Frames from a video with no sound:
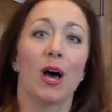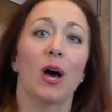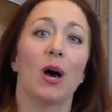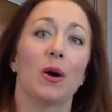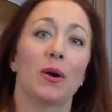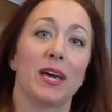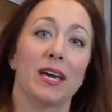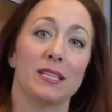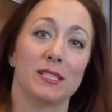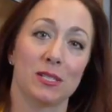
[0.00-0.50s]

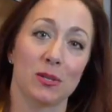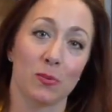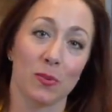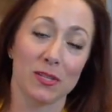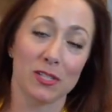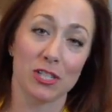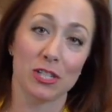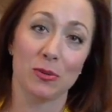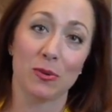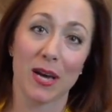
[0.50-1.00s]
Okay, so
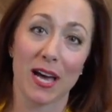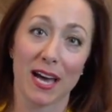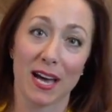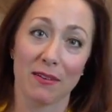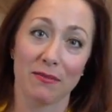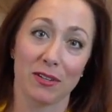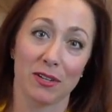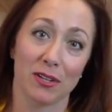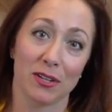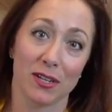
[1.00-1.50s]
once you
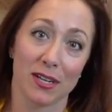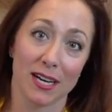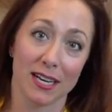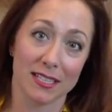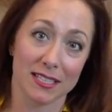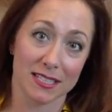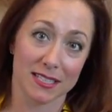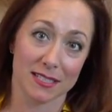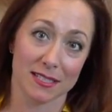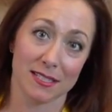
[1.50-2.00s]
have your
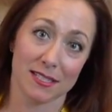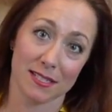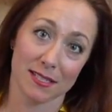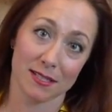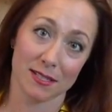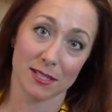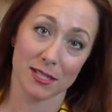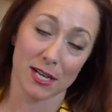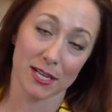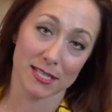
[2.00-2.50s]
onions
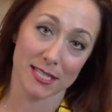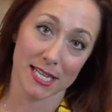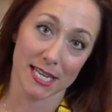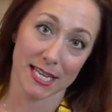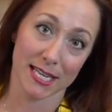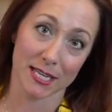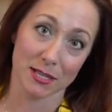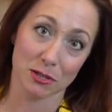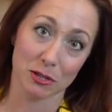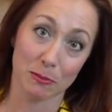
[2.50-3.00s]

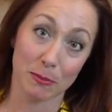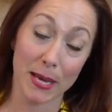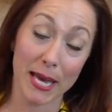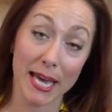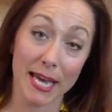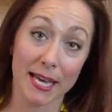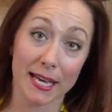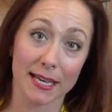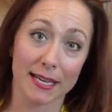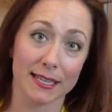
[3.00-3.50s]
sauteing in your
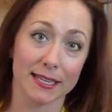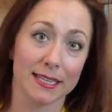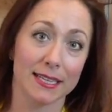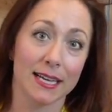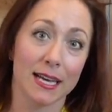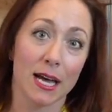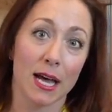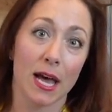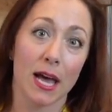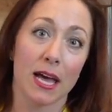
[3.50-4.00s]
pan,
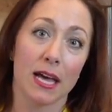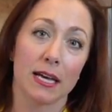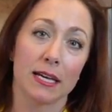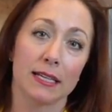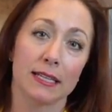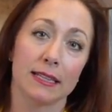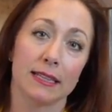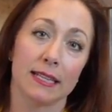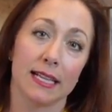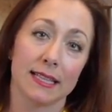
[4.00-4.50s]

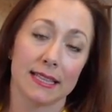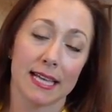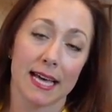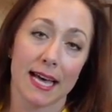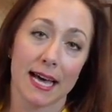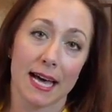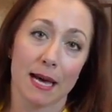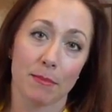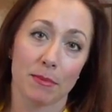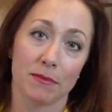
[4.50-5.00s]
let
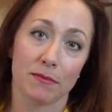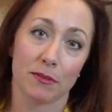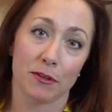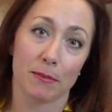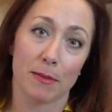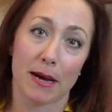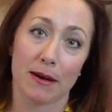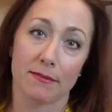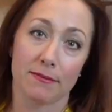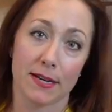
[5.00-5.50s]
that happen for
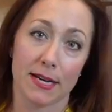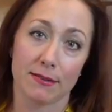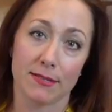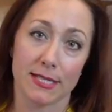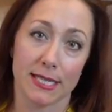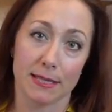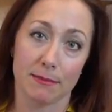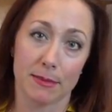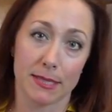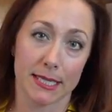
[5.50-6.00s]
about
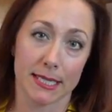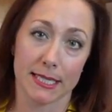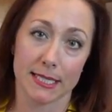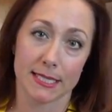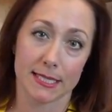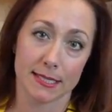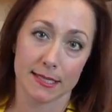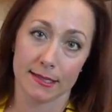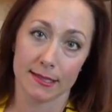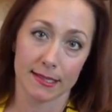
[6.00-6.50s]
5-10
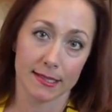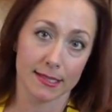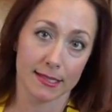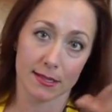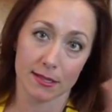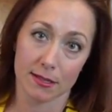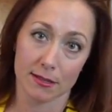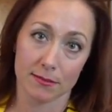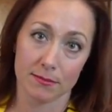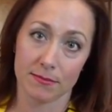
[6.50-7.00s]
minutes. Let it
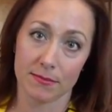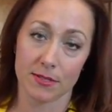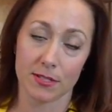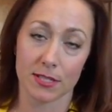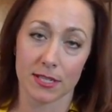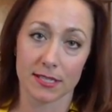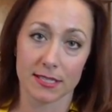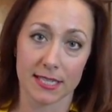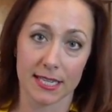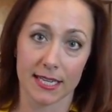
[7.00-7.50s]
all
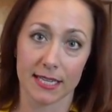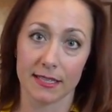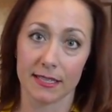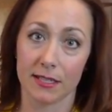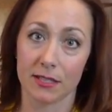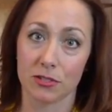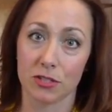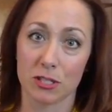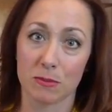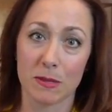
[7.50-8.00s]
saute in
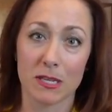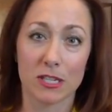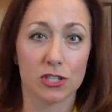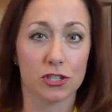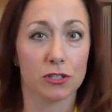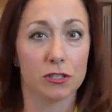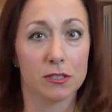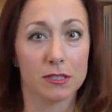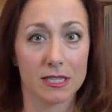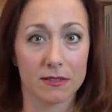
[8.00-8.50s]
there. Just make
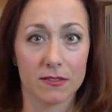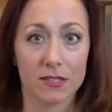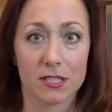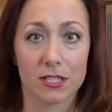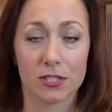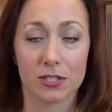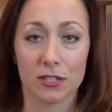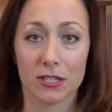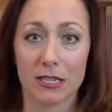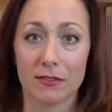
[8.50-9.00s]
sure you give it a
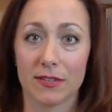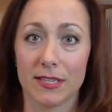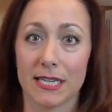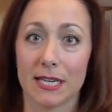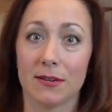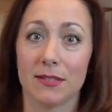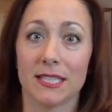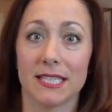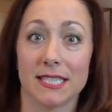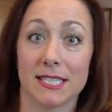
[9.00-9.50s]
stir every
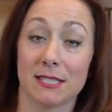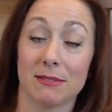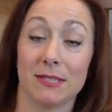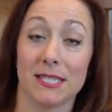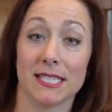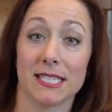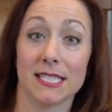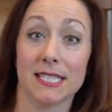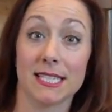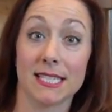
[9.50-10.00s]
now and then so it
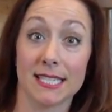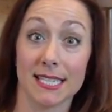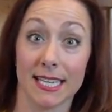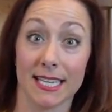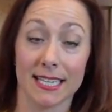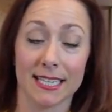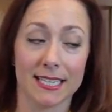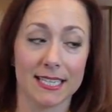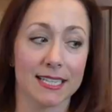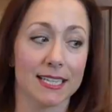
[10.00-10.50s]
doesn't
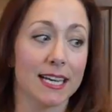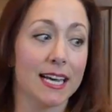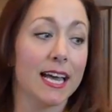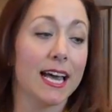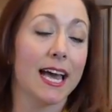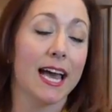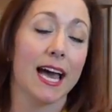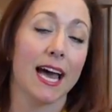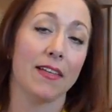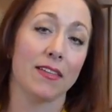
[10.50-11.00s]
stick.
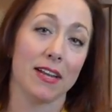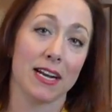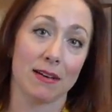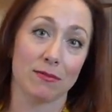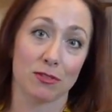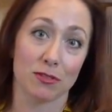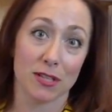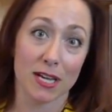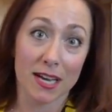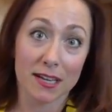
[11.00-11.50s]
And then
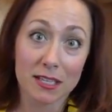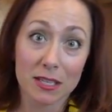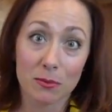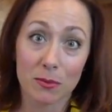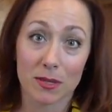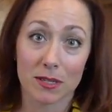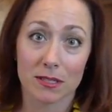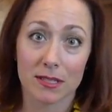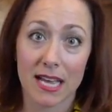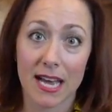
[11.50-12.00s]
after that, you
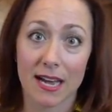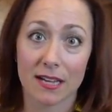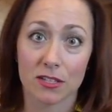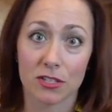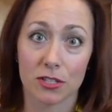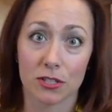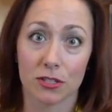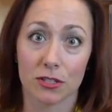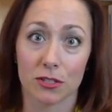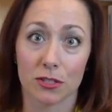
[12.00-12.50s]
want to
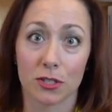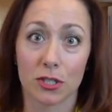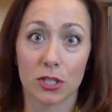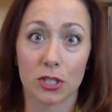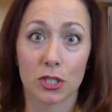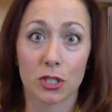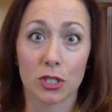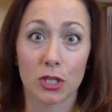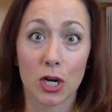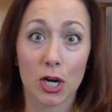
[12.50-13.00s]
add your
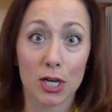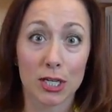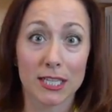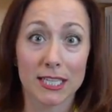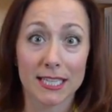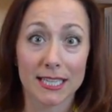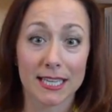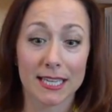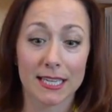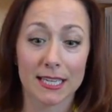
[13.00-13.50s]

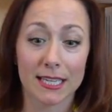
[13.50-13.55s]
garlic.